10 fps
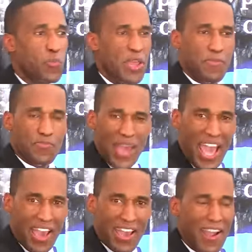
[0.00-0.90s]
to
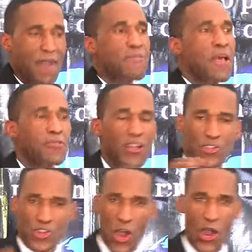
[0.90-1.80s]
prepare
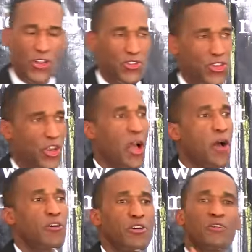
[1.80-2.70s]
the church
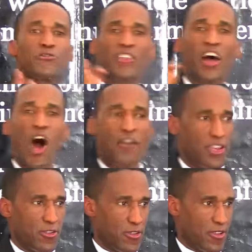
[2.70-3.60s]
for the
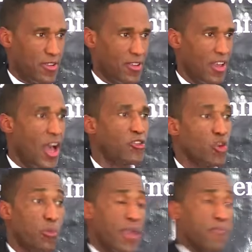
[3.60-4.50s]
harvest,
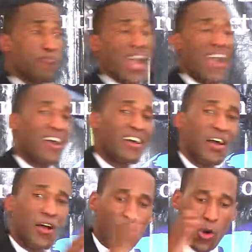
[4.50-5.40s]
to
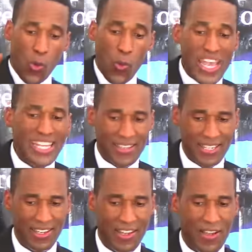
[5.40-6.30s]
prepare the
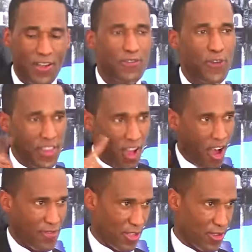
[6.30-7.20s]
wheat for the
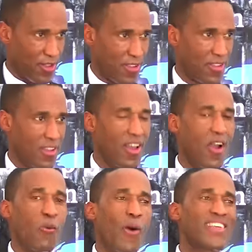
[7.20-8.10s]
harvest.
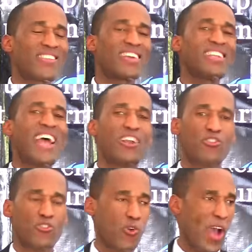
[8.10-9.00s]
What is the
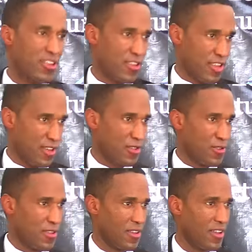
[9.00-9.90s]
next
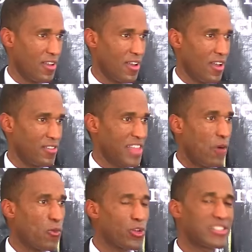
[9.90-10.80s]
crisis
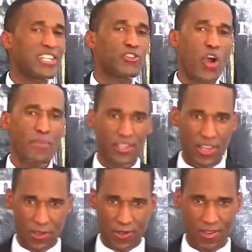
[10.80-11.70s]
that will
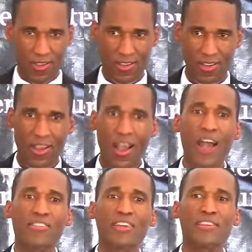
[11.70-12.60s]
determine this?
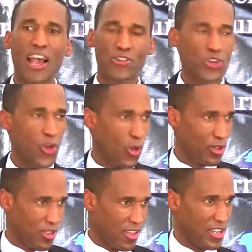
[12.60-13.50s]
It's a
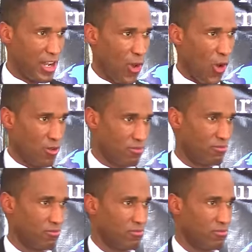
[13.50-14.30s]
national Sunday law.